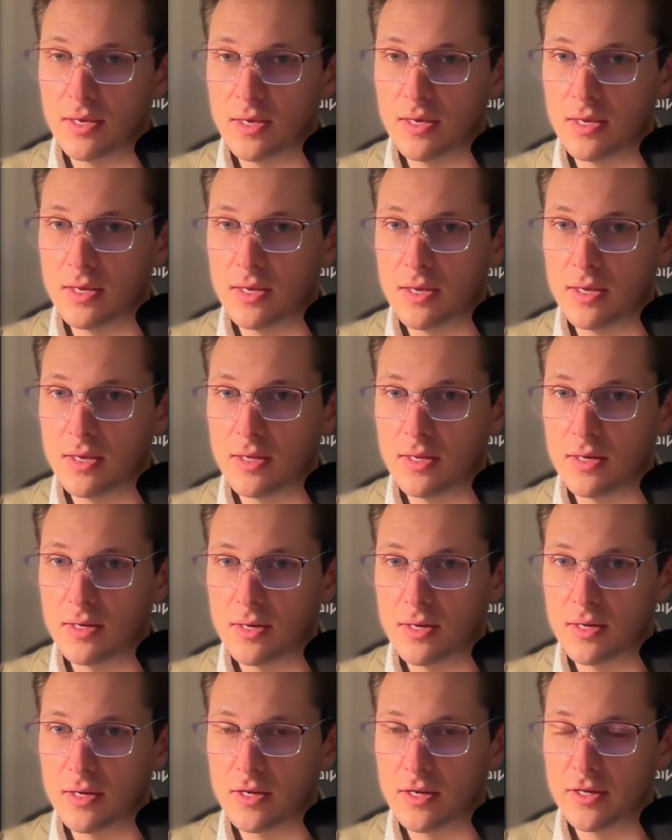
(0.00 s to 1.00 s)
in
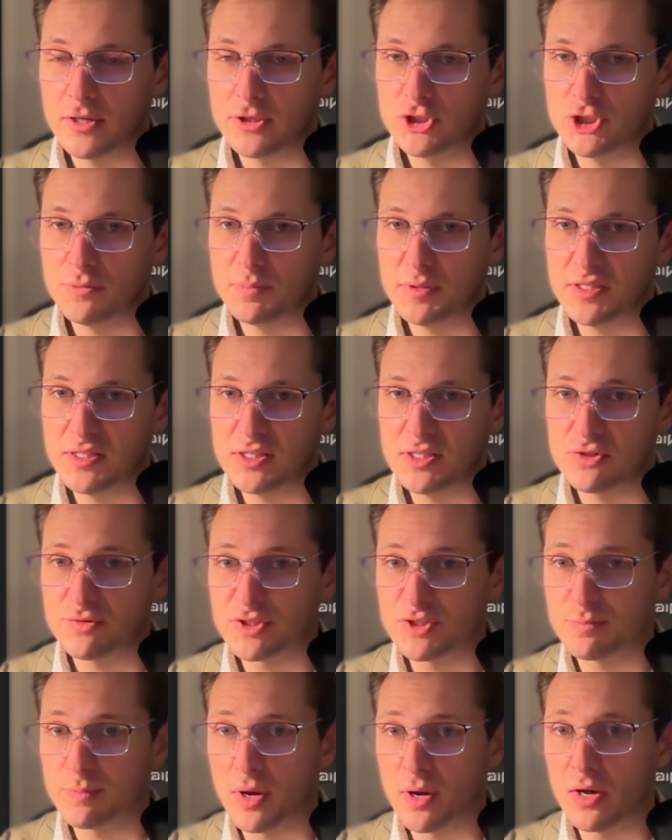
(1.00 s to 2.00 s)
GPT's
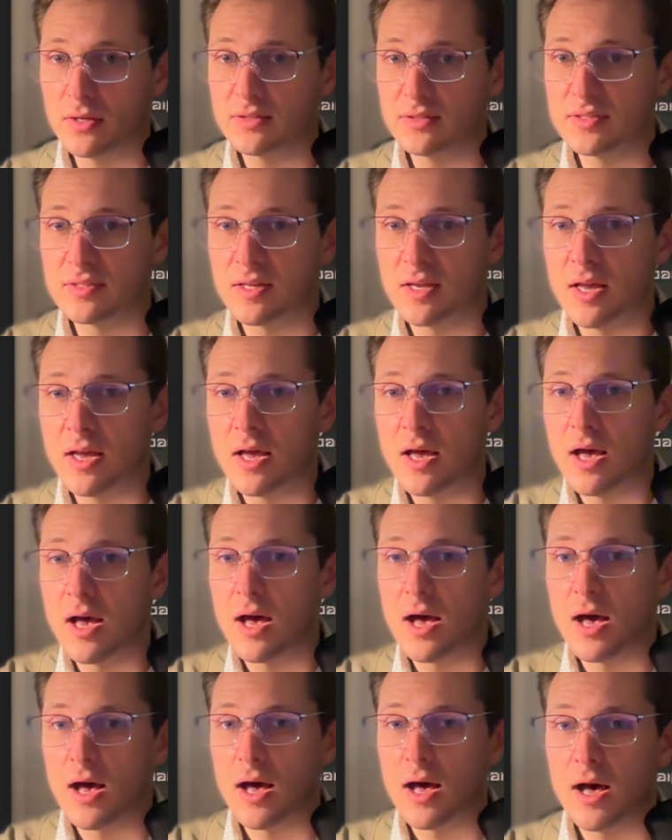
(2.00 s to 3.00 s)
response,
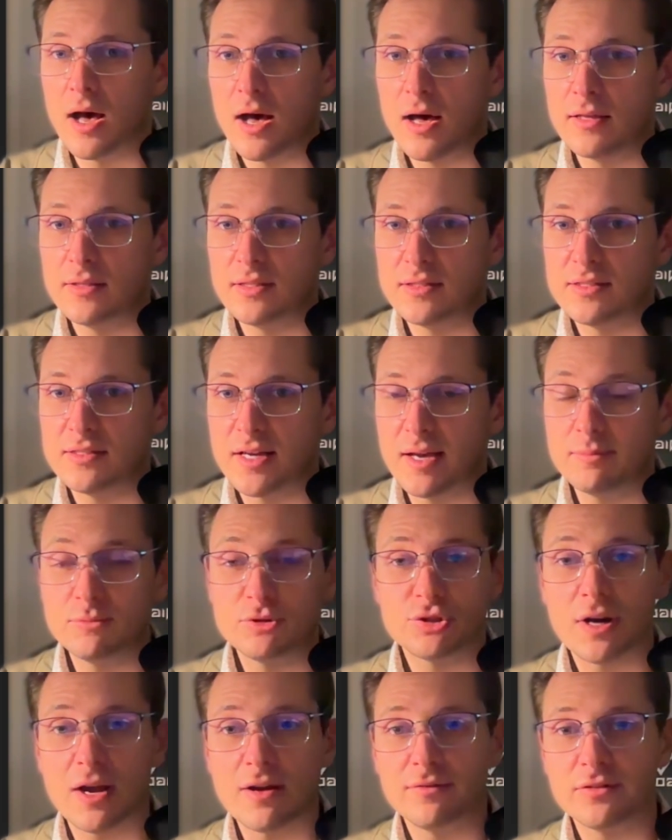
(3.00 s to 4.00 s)
the time
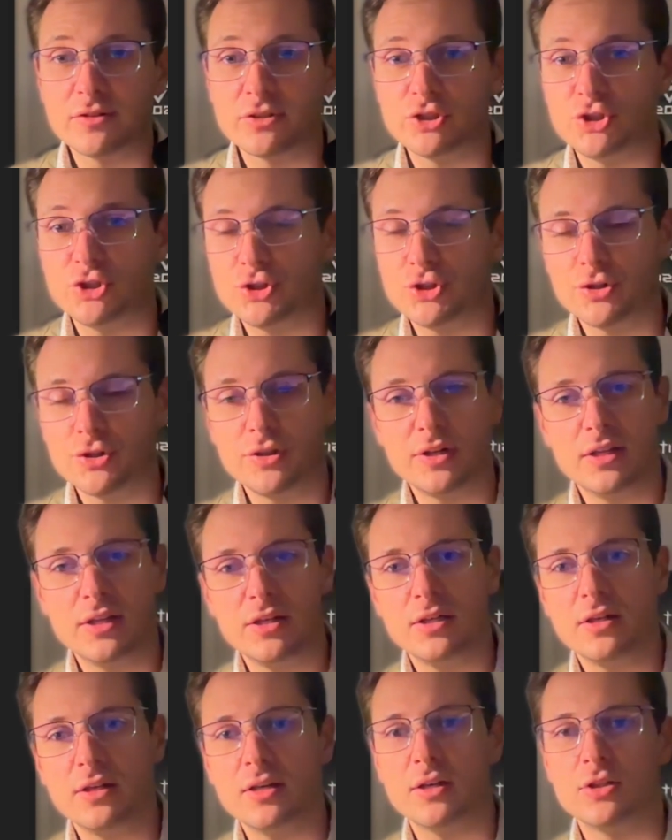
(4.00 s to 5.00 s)
traveler's
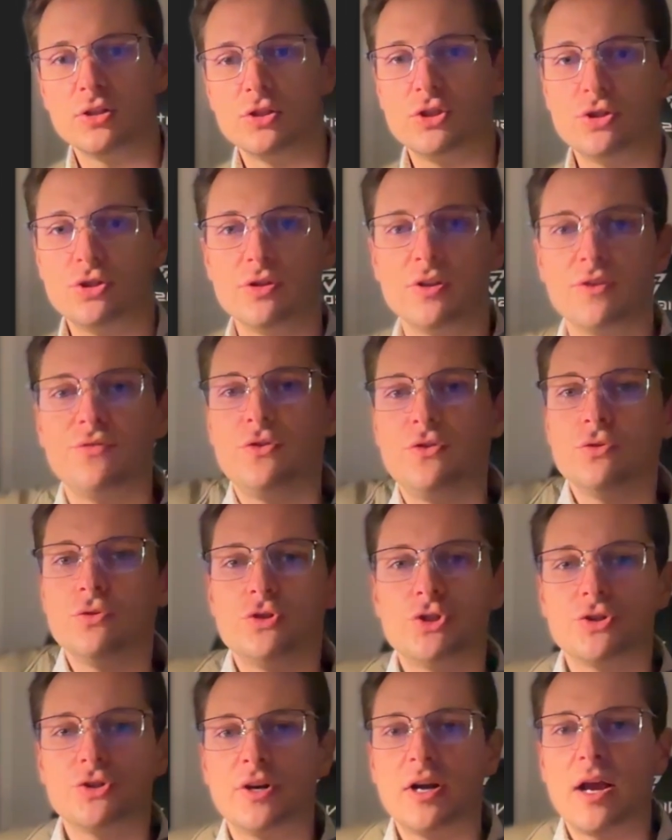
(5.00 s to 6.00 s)
journey to the
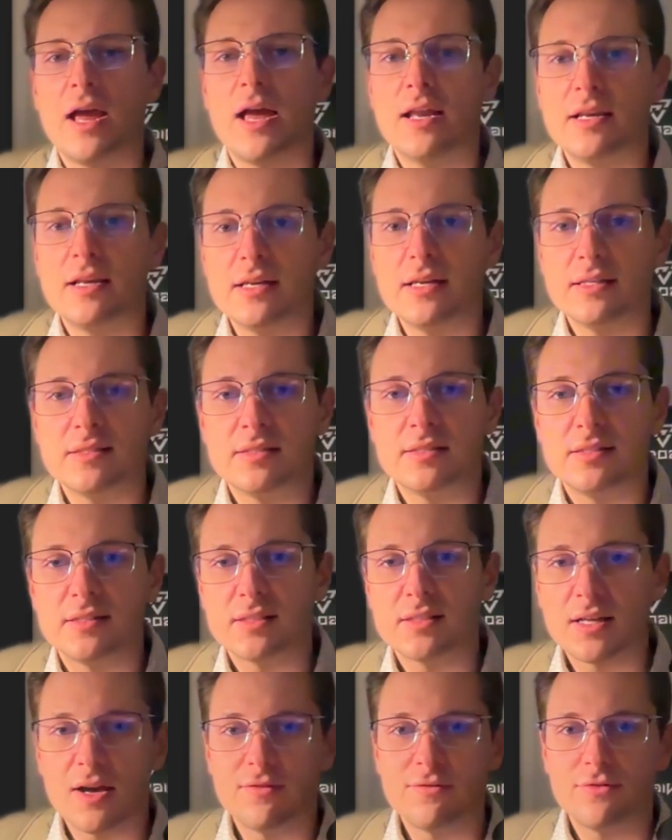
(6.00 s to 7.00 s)
future and his
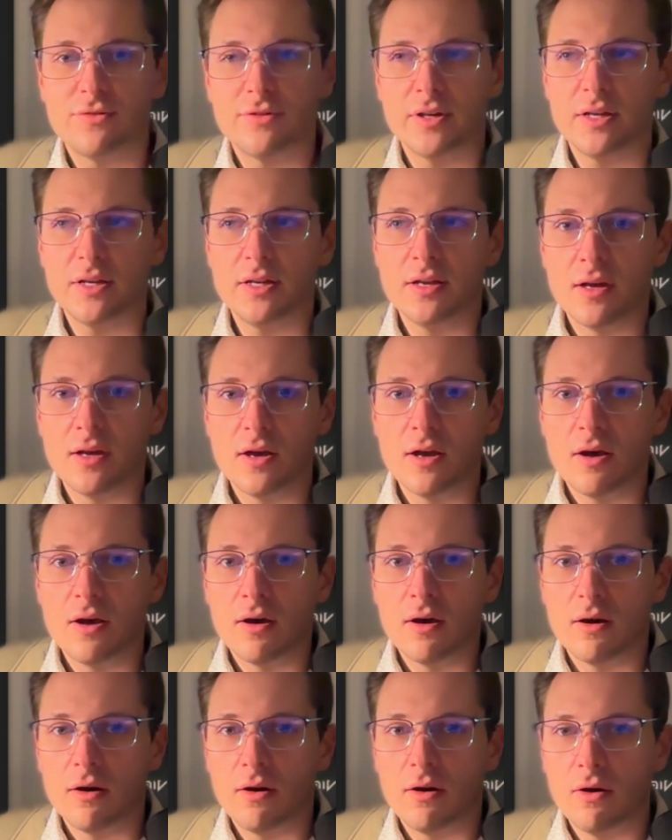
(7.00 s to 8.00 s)
discovery
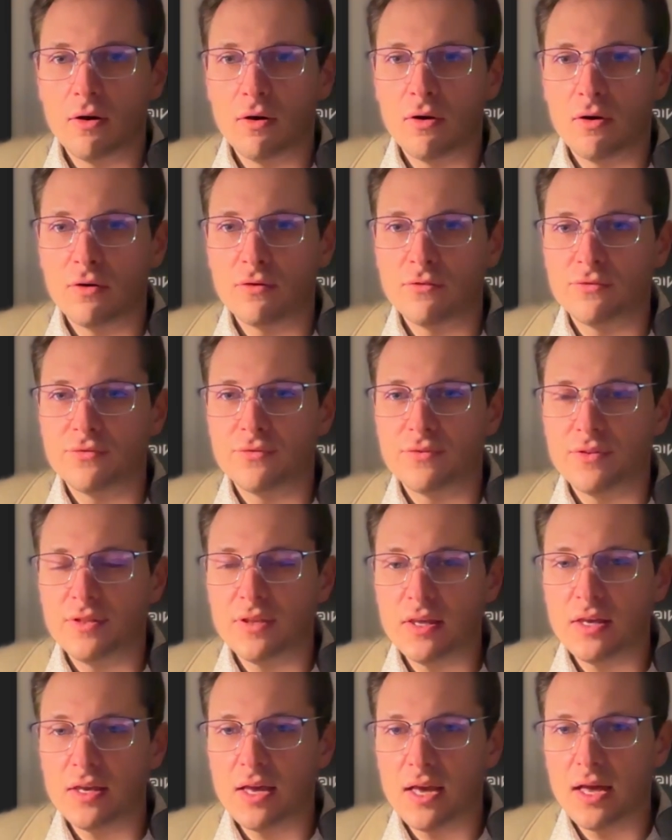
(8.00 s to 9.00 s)
of
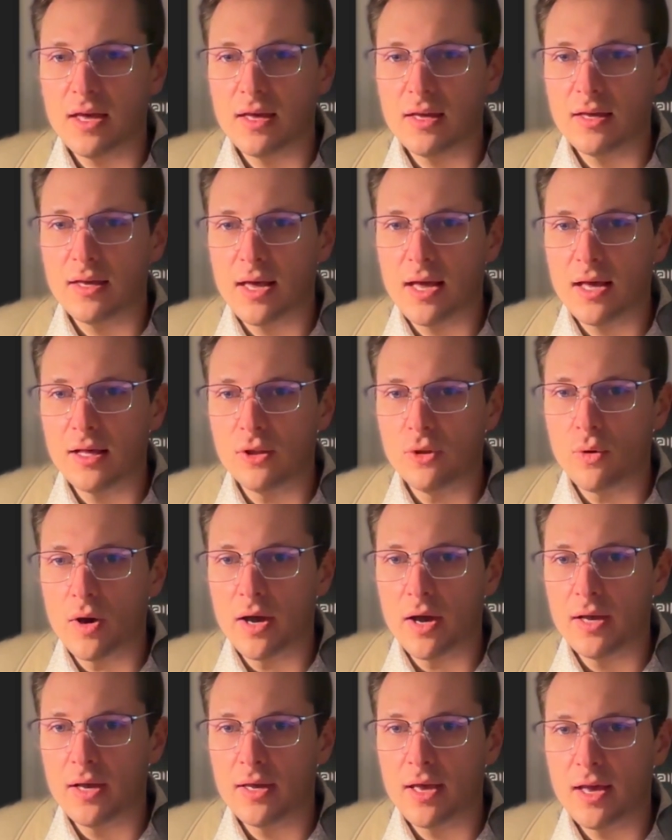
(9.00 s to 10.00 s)
the
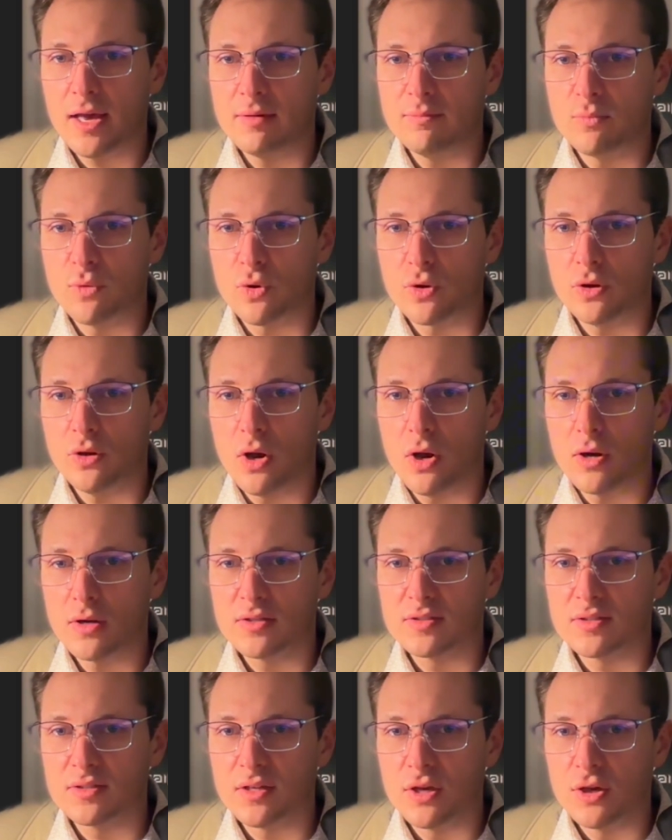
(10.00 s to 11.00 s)
Eloi and
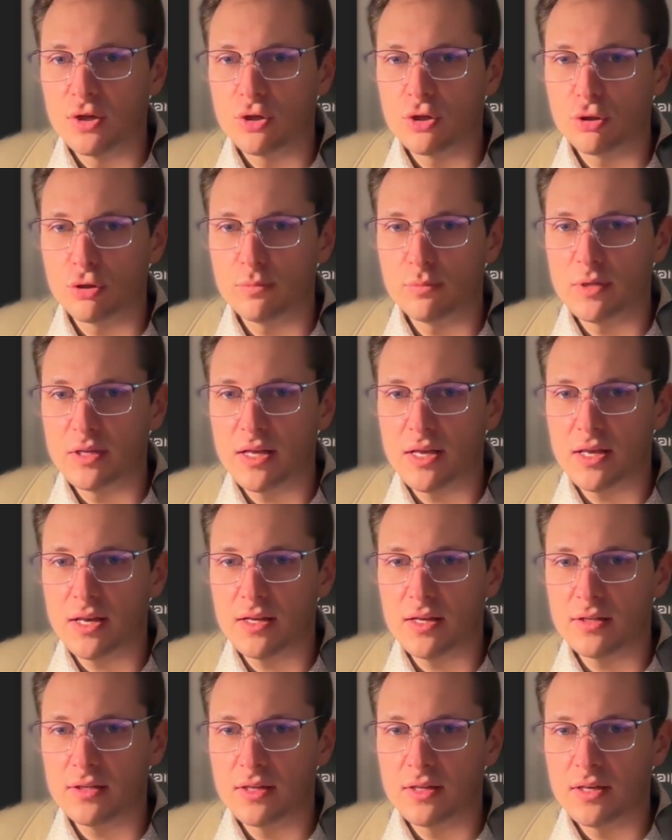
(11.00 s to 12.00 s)
Morlocks,
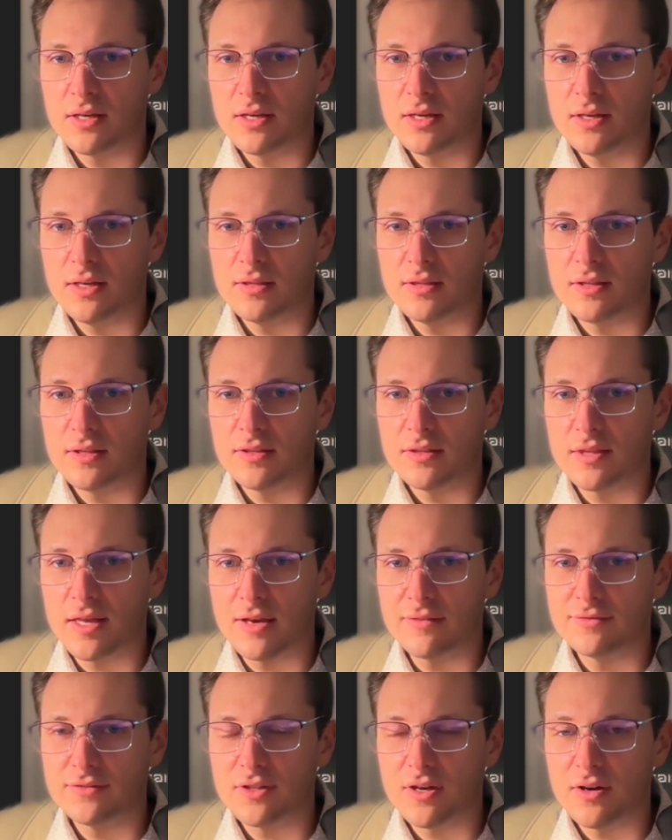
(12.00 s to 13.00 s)
culminating in the
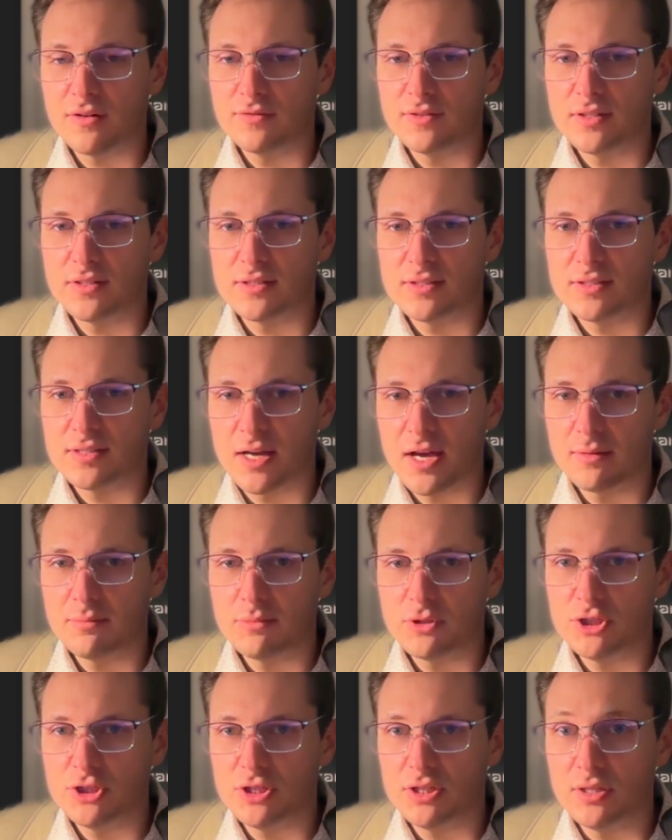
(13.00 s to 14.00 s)
theft of the time
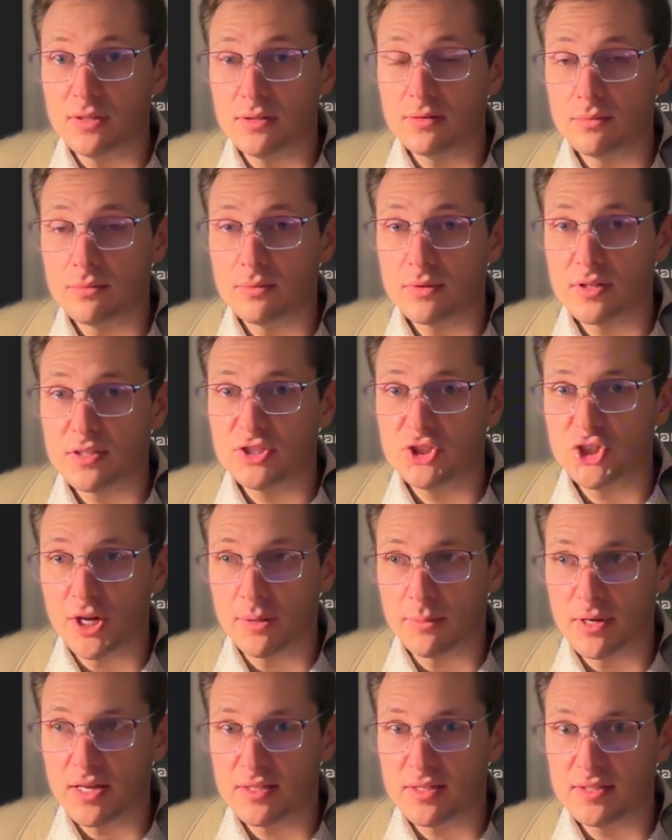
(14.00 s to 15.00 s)
machine. What does
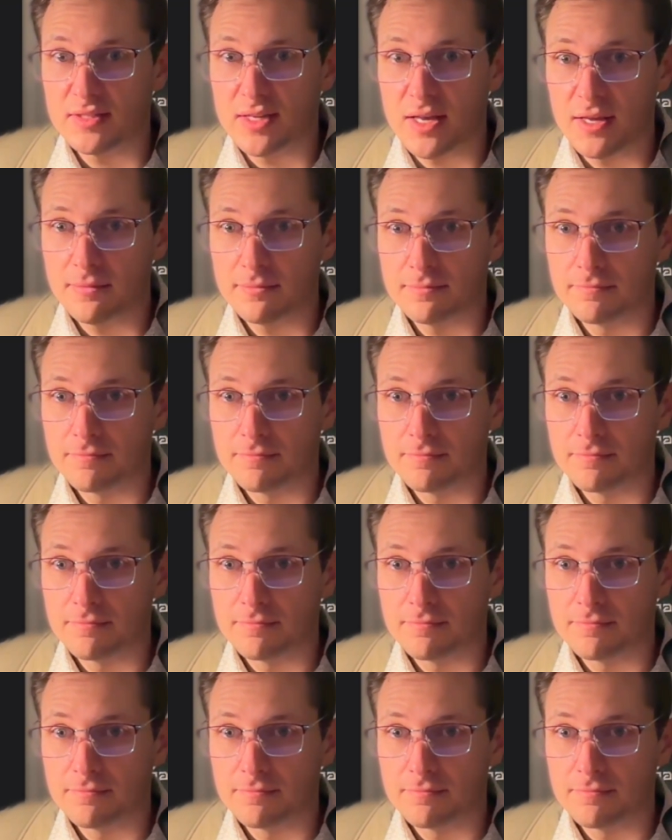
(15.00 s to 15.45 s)
Gemini say?